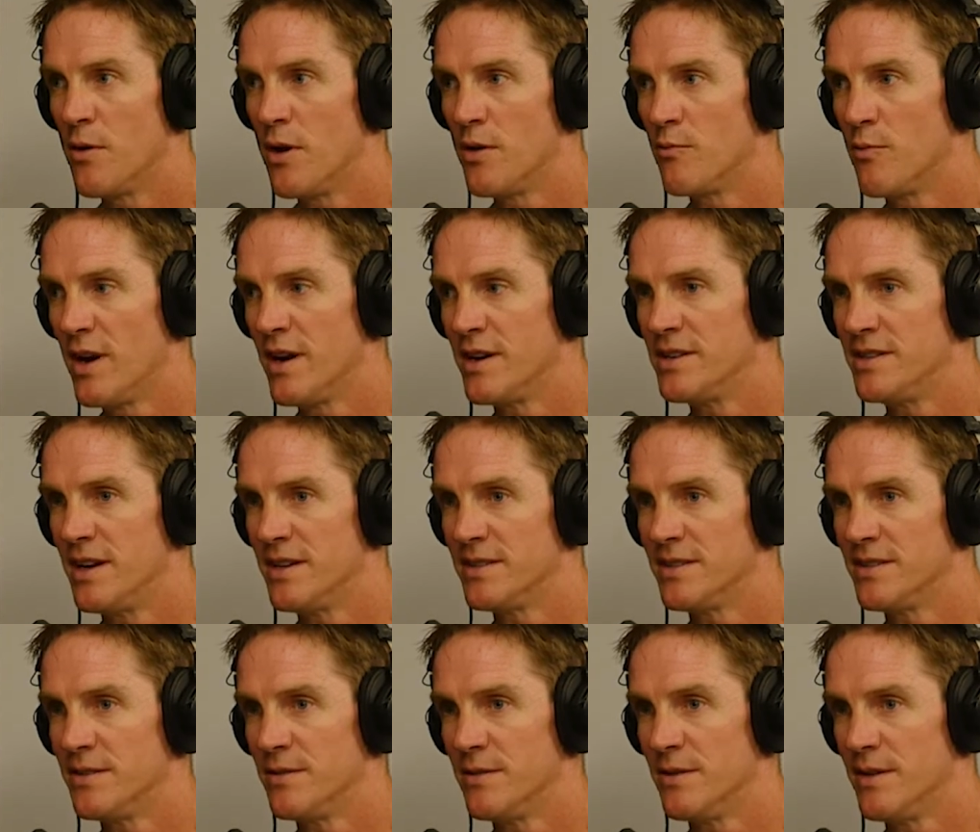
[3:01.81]
right
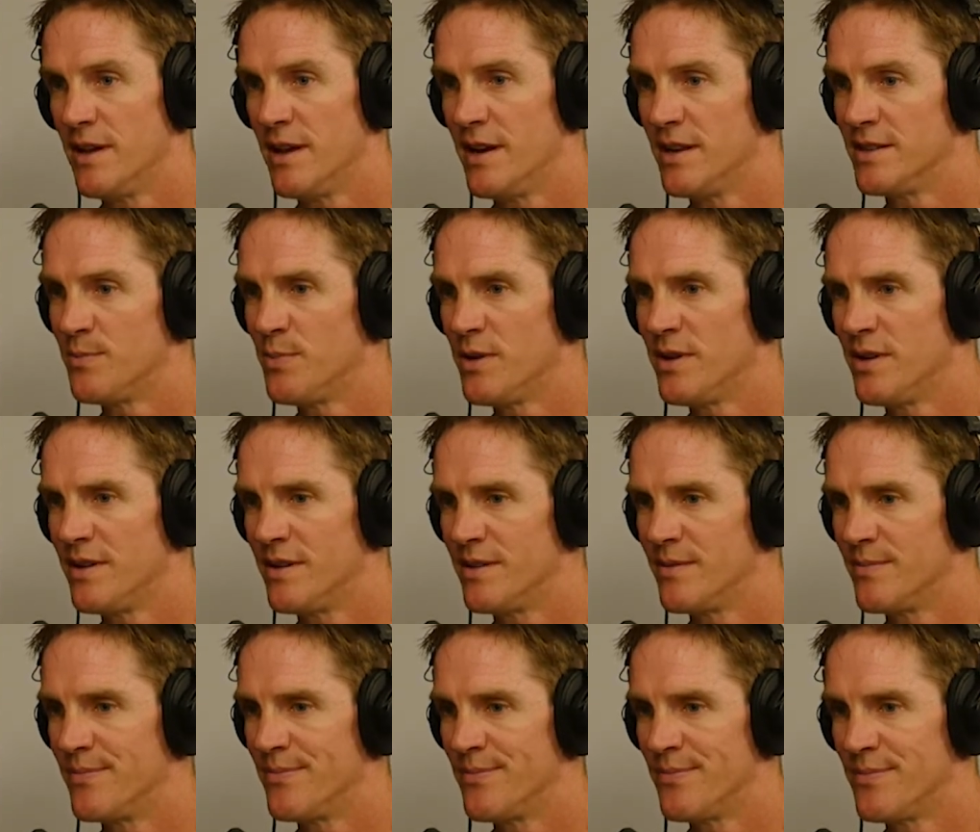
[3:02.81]
adjacent to it. And it's been
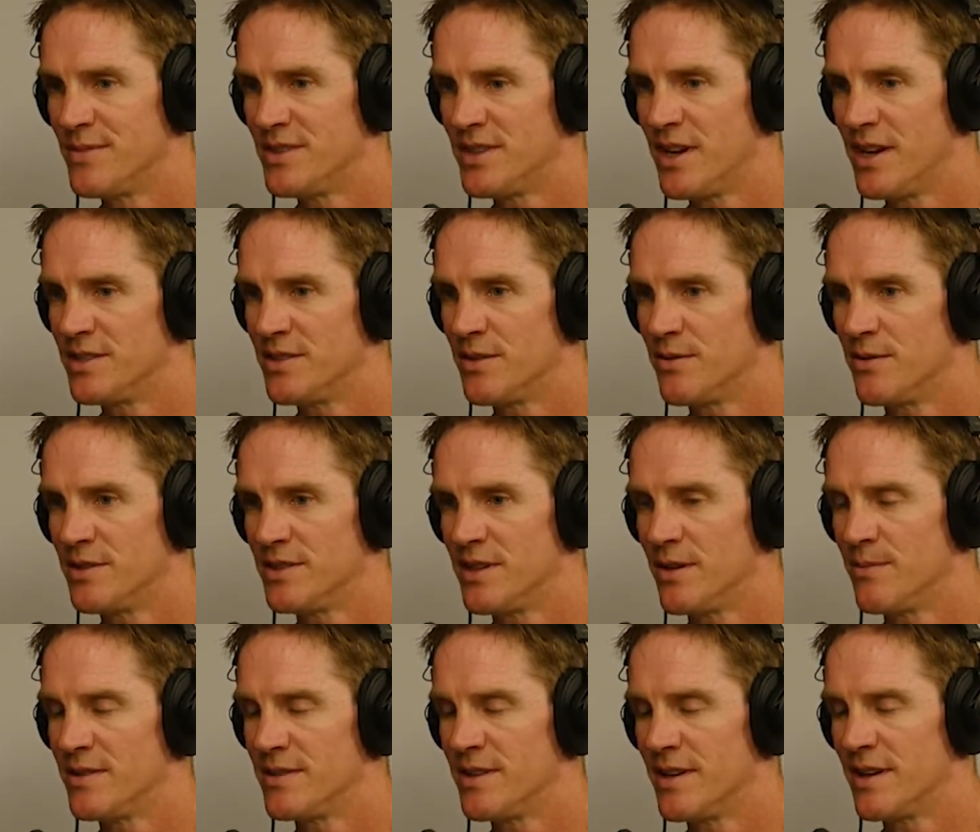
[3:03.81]
changed
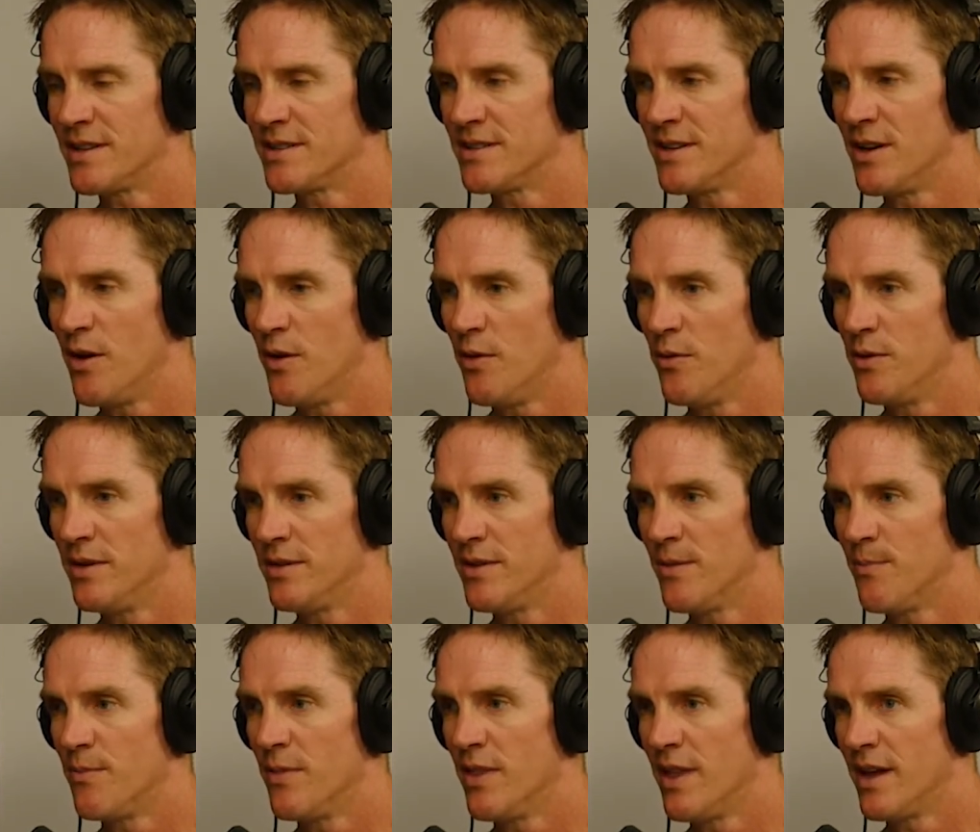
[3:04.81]
ownership. It's not actually owned. The
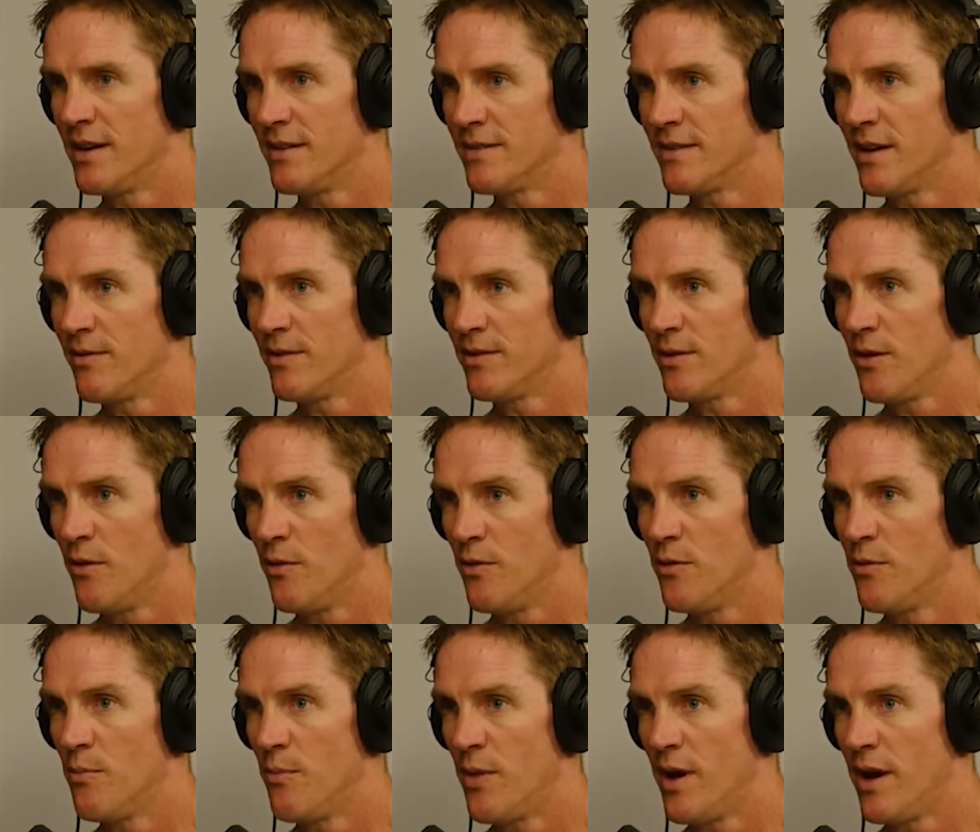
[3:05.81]
land itself is
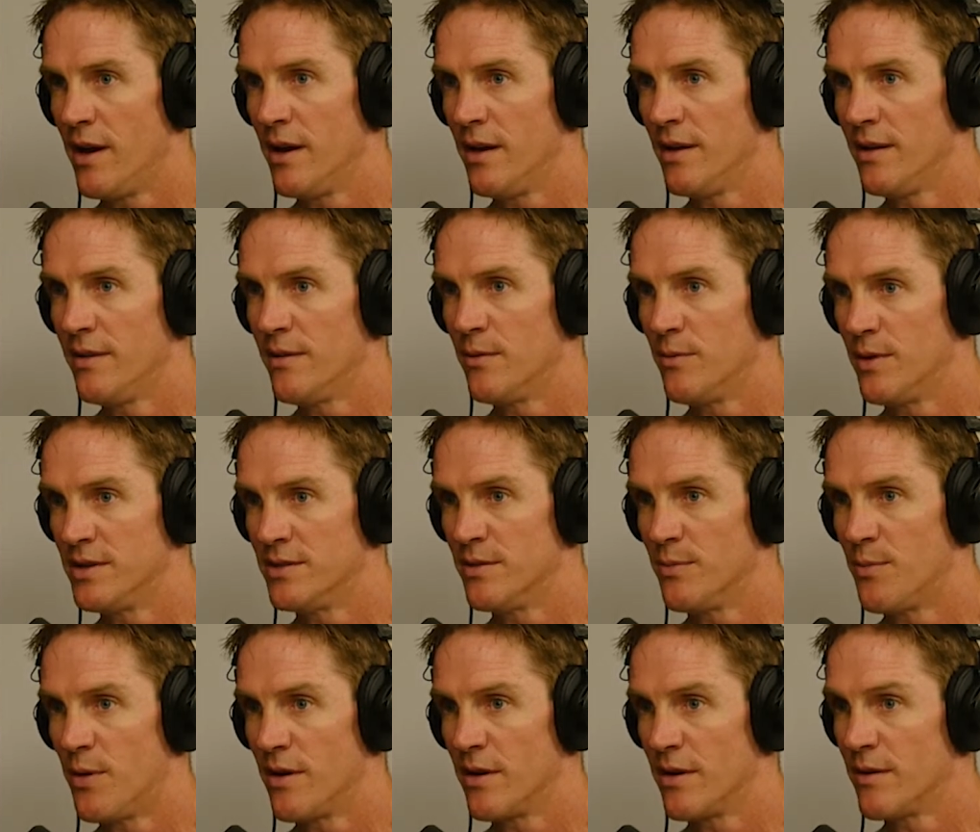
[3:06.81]
owned by the regional
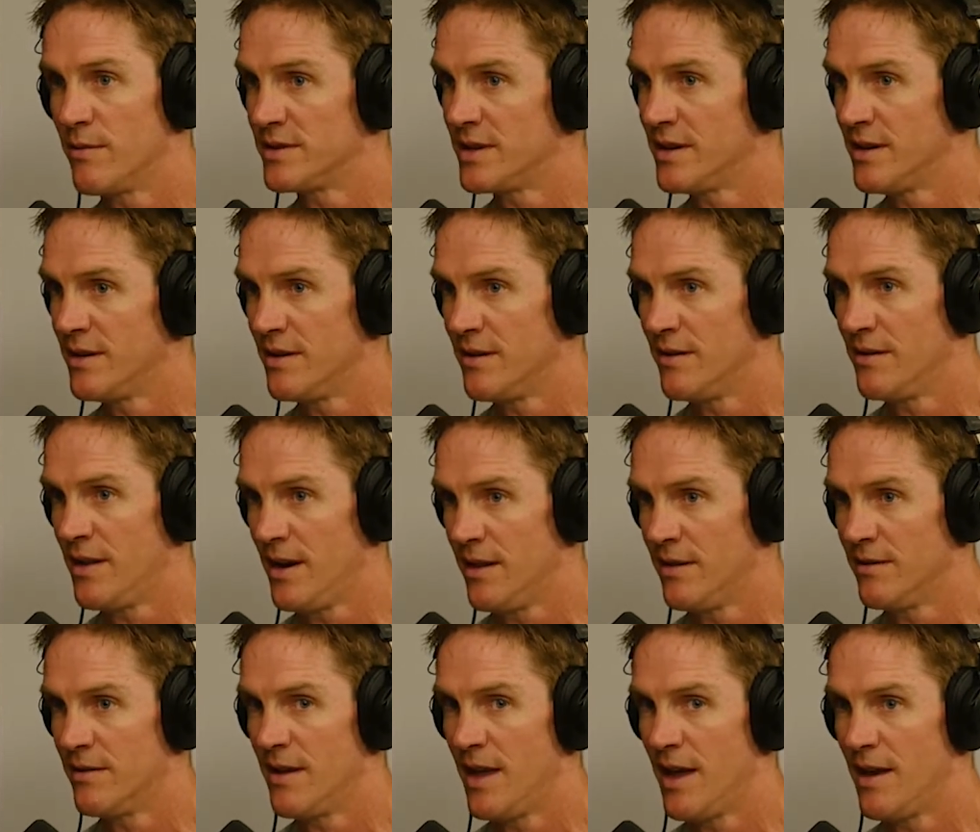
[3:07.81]
park, which I didn't know that. I
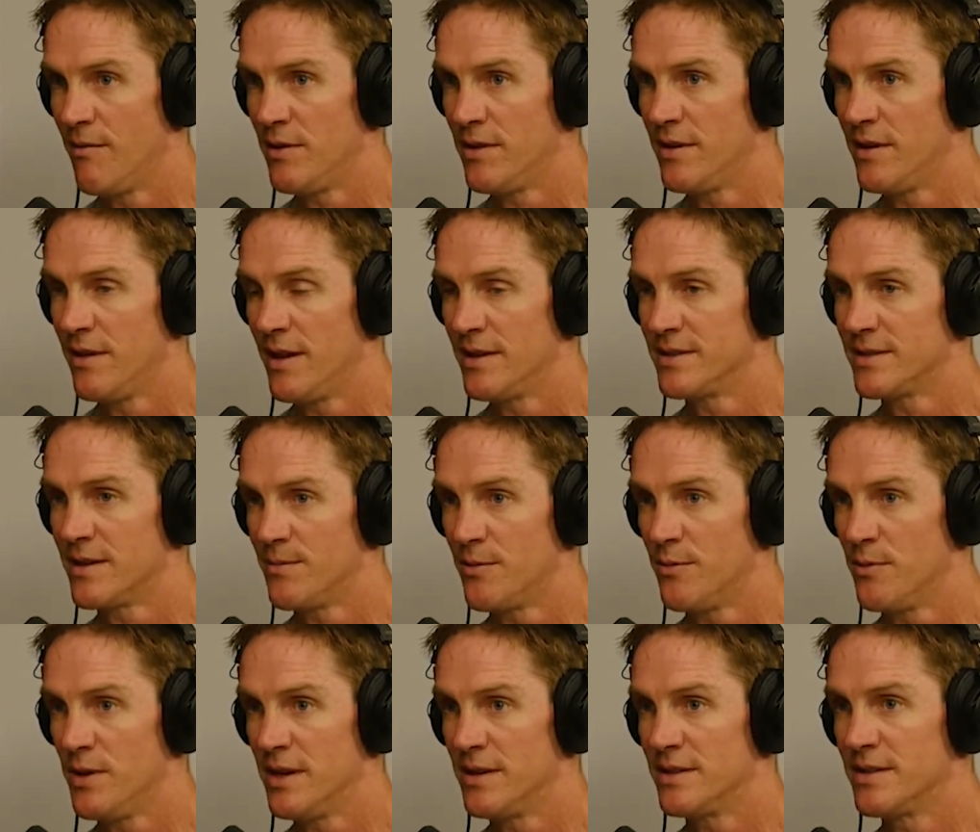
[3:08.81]
learned that within the last couple of weeks.